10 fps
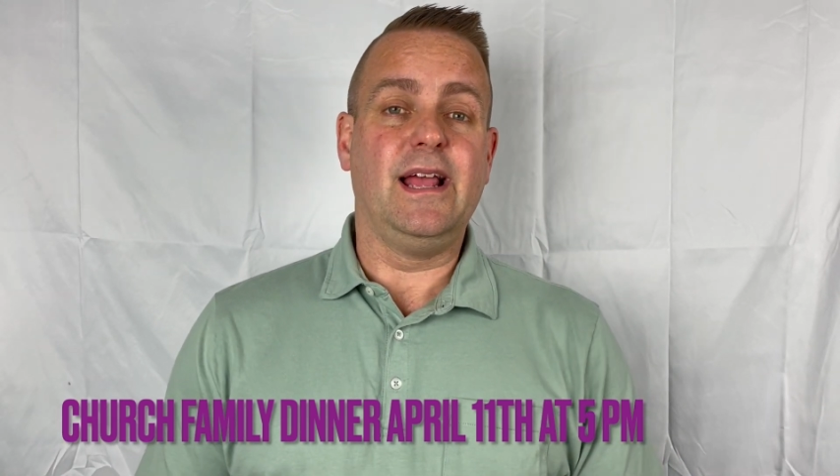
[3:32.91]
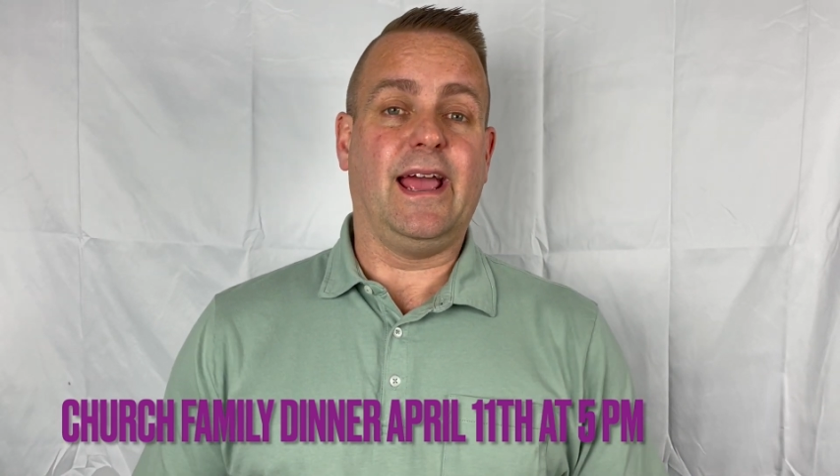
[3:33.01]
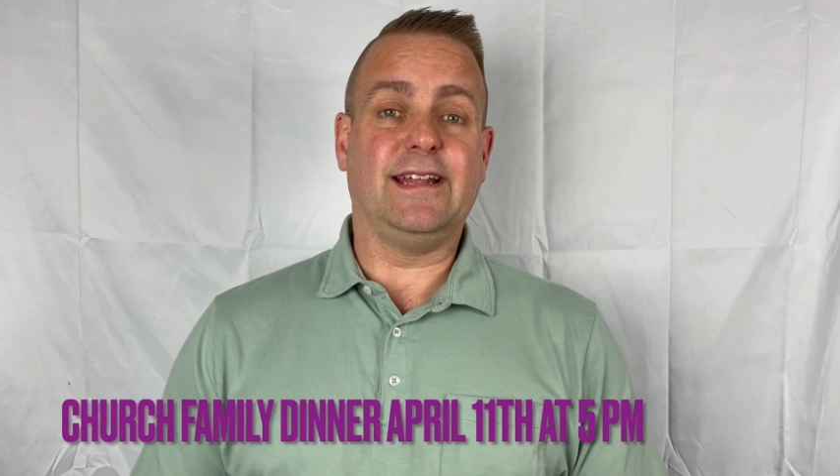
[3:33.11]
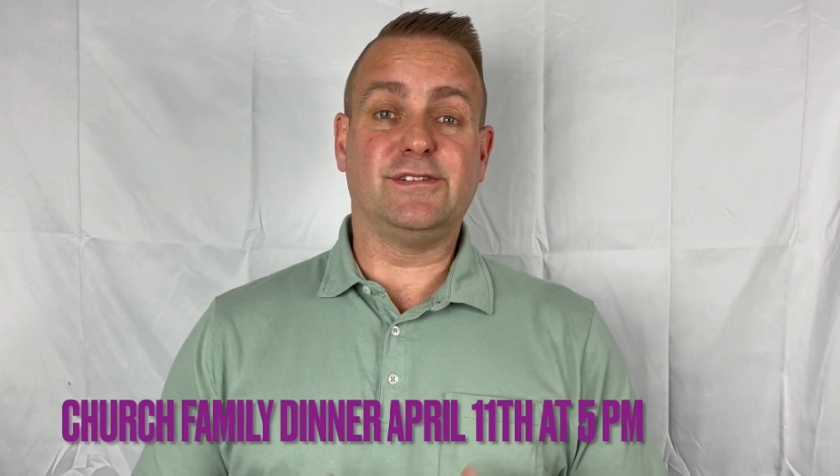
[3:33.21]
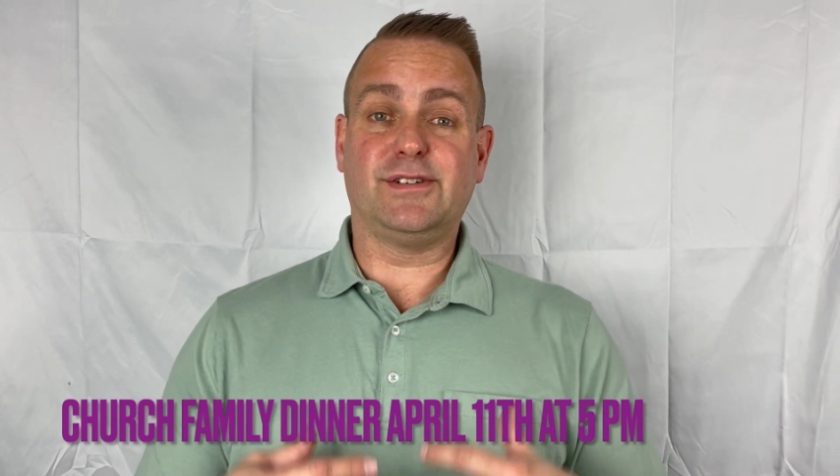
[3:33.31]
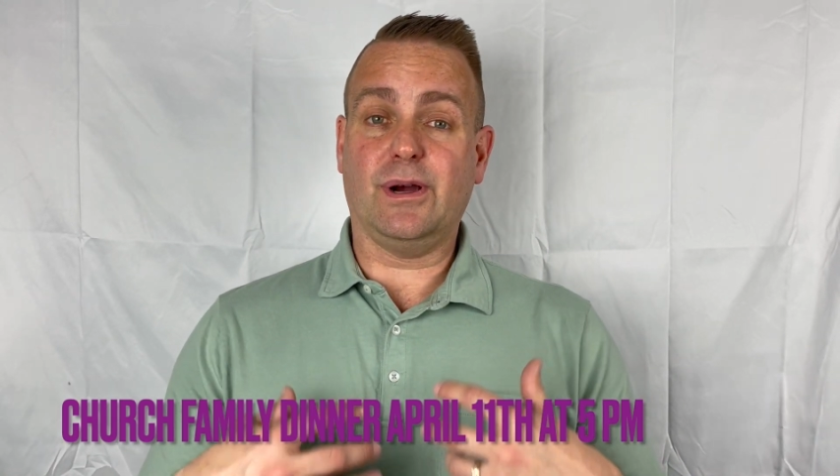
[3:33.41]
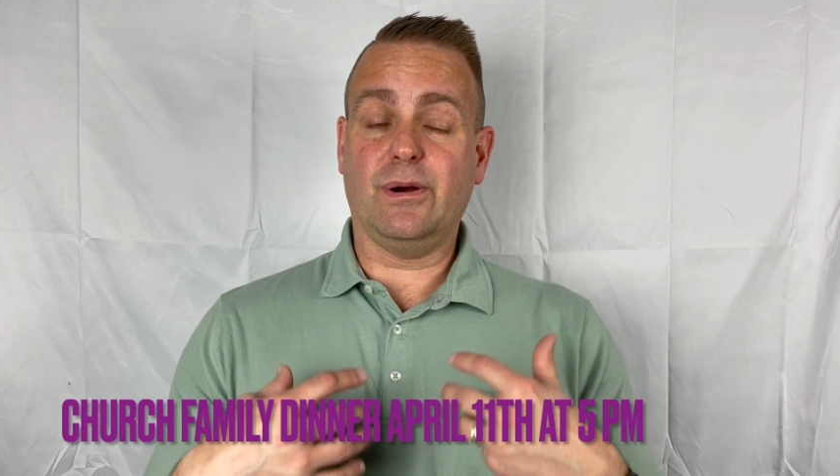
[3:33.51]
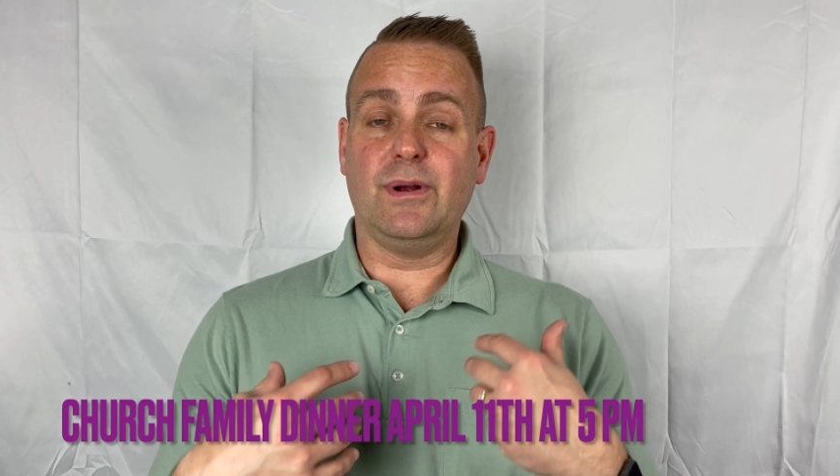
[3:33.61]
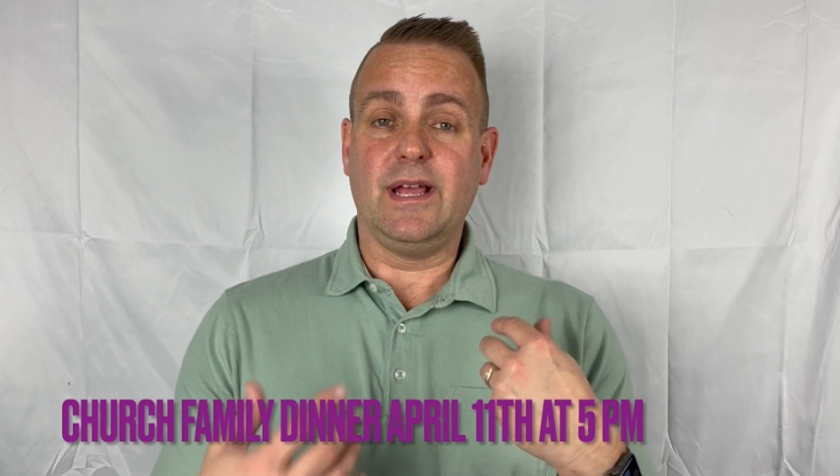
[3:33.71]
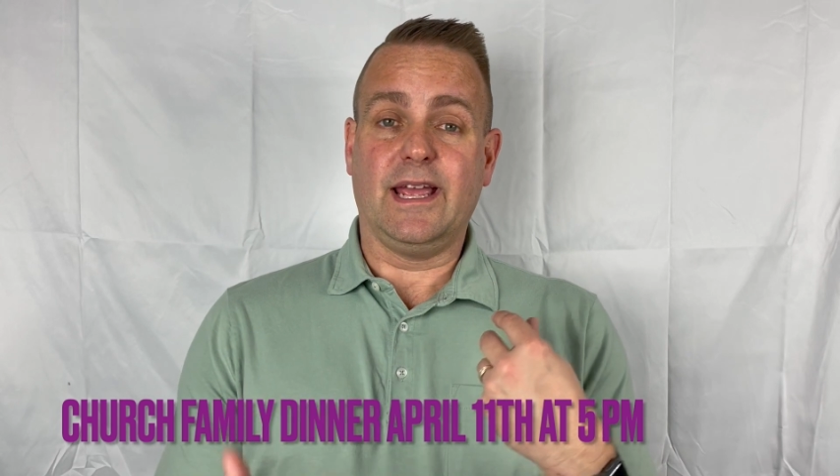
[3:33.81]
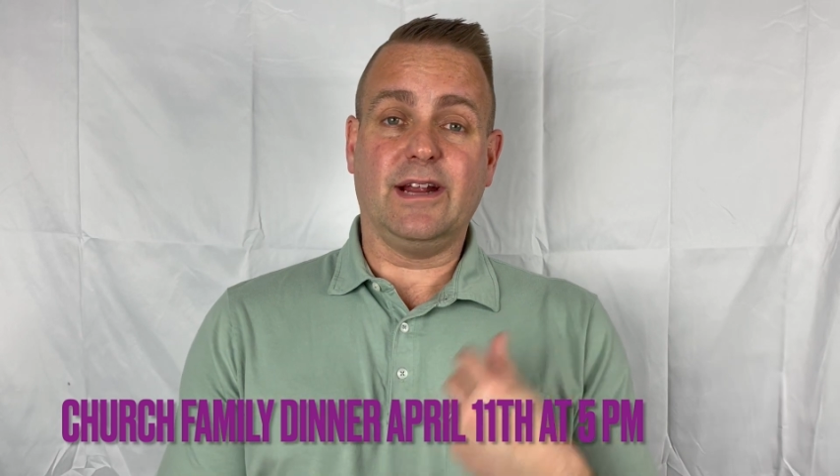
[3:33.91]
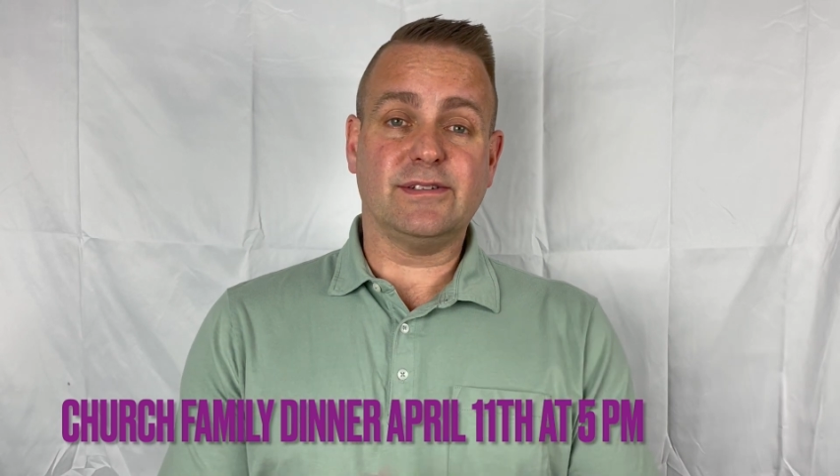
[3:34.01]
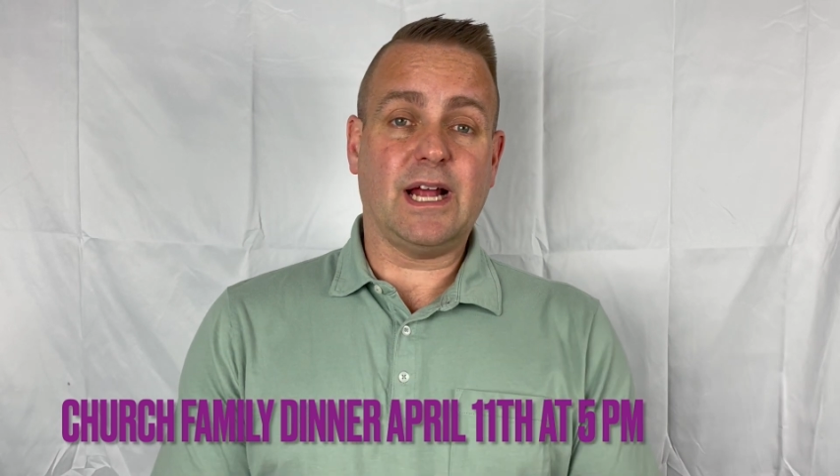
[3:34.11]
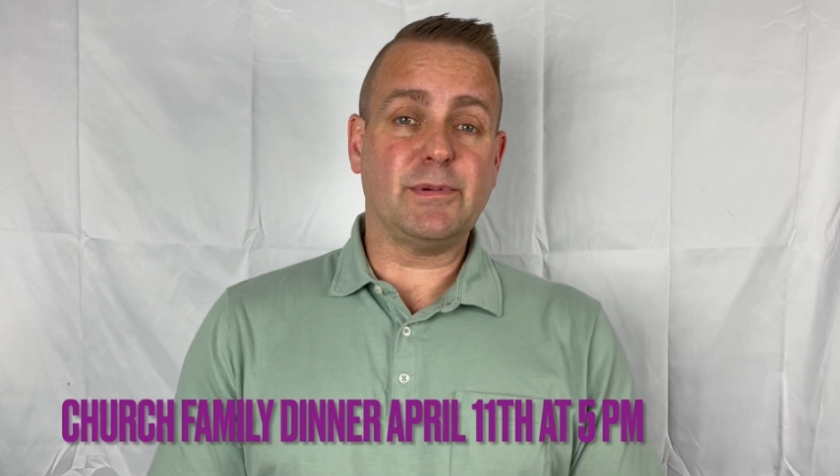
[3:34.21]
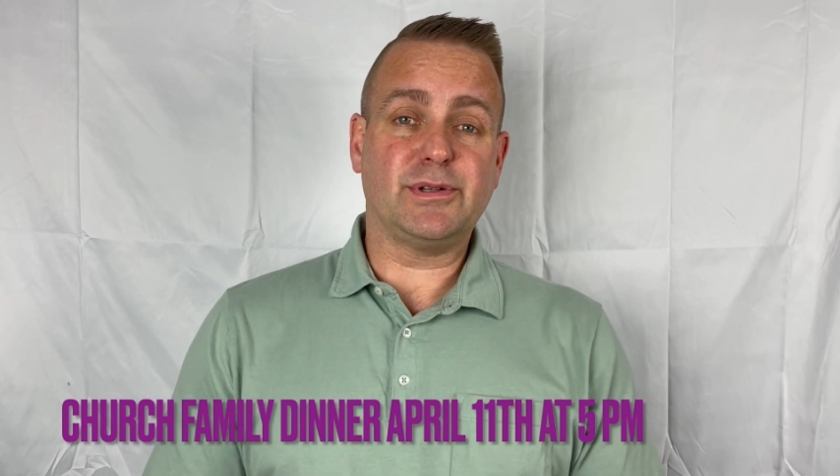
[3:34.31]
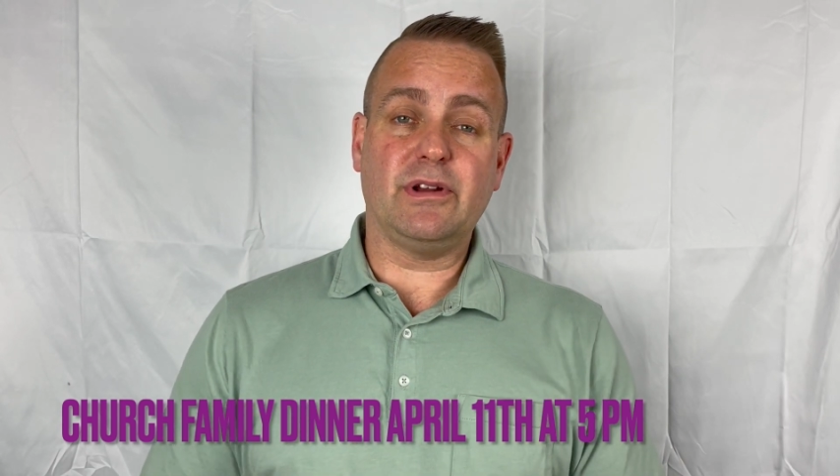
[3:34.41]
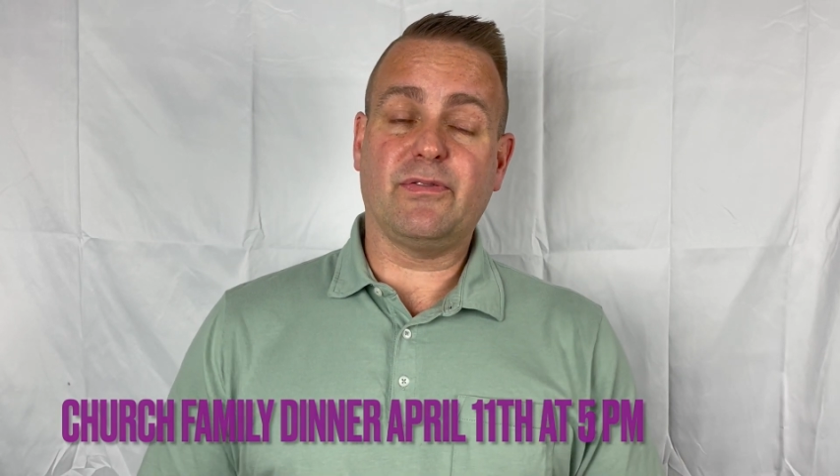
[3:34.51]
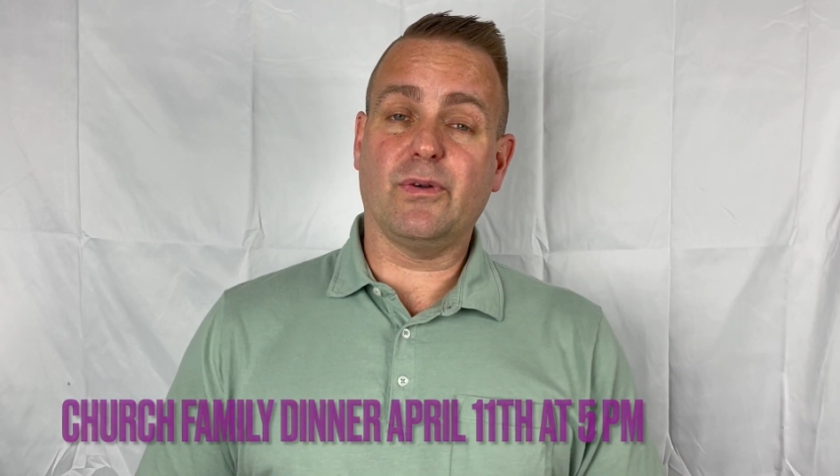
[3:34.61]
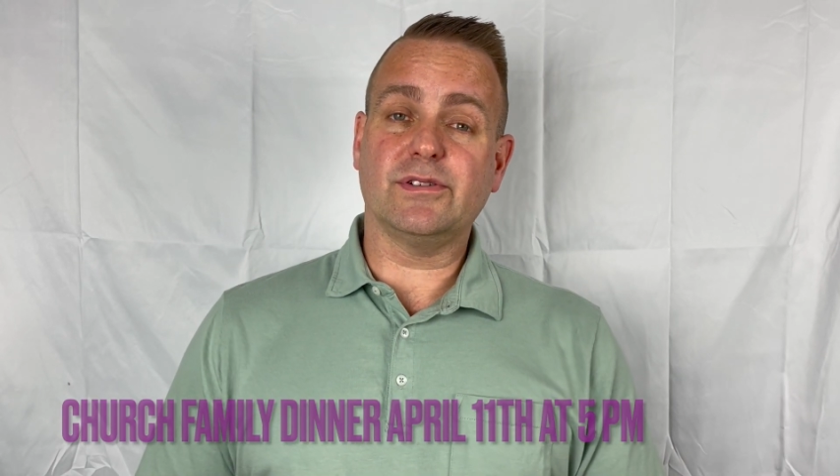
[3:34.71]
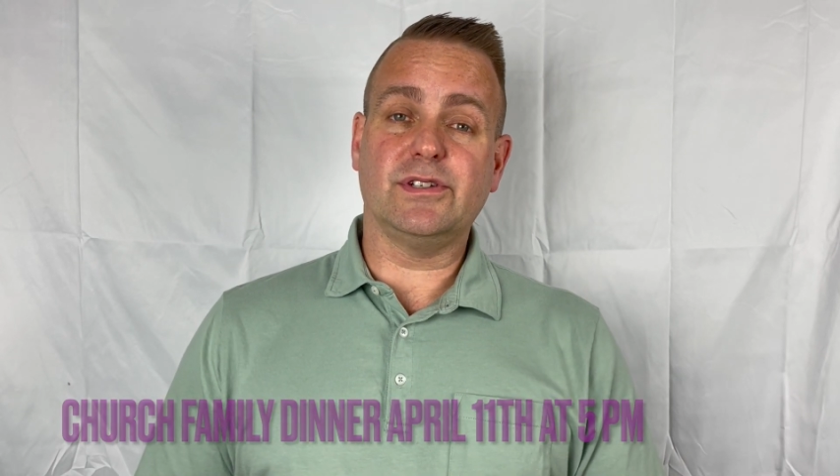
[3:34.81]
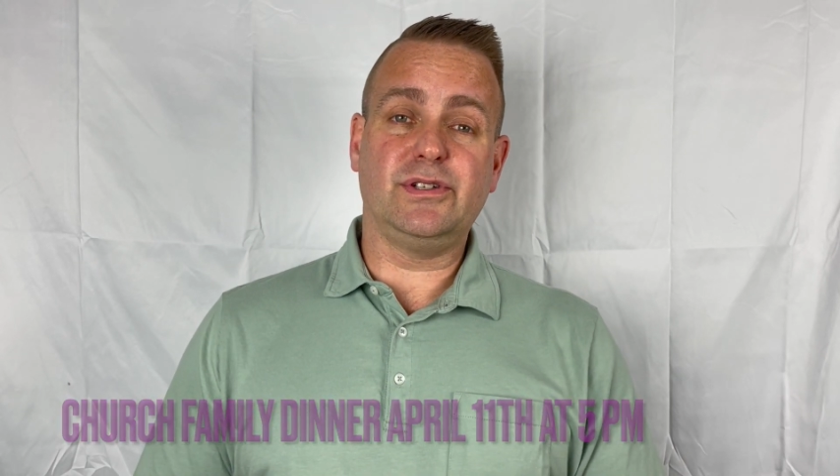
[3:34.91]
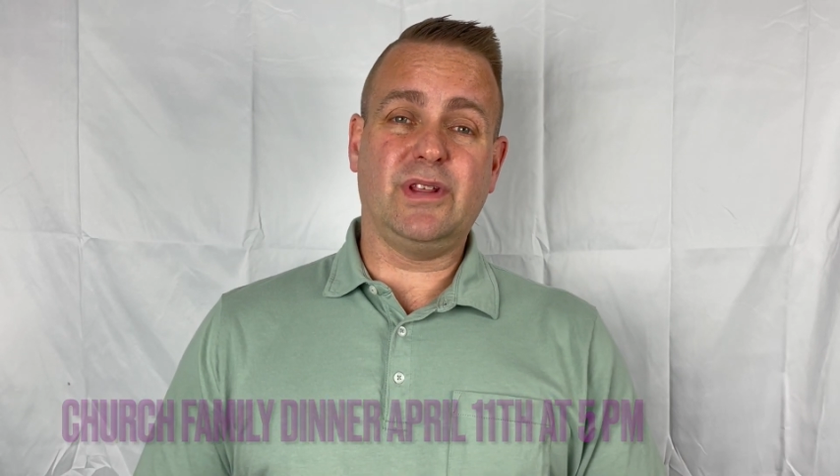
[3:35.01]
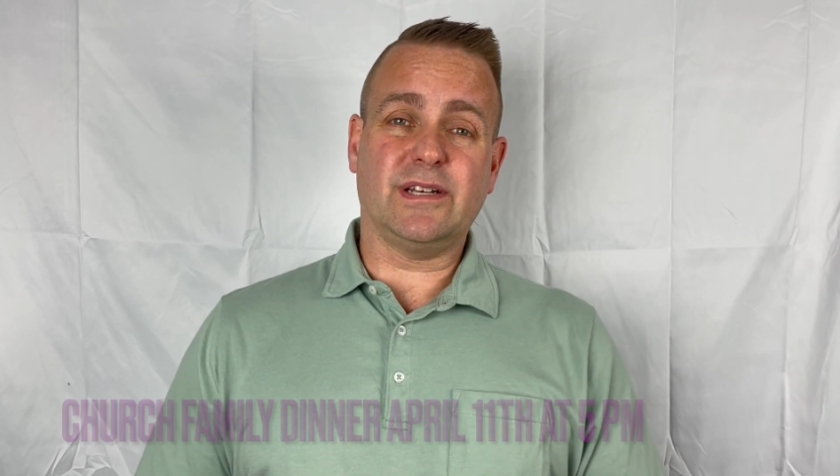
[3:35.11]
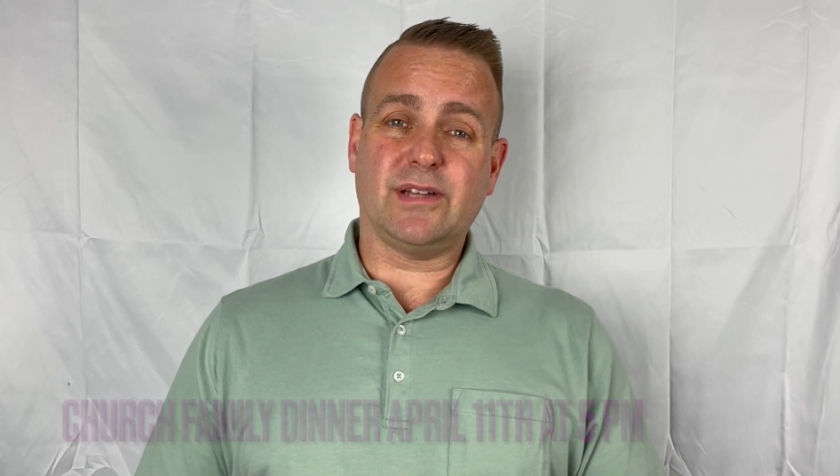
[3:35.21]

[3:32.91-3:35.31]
And so here's an opportunity for us to do that,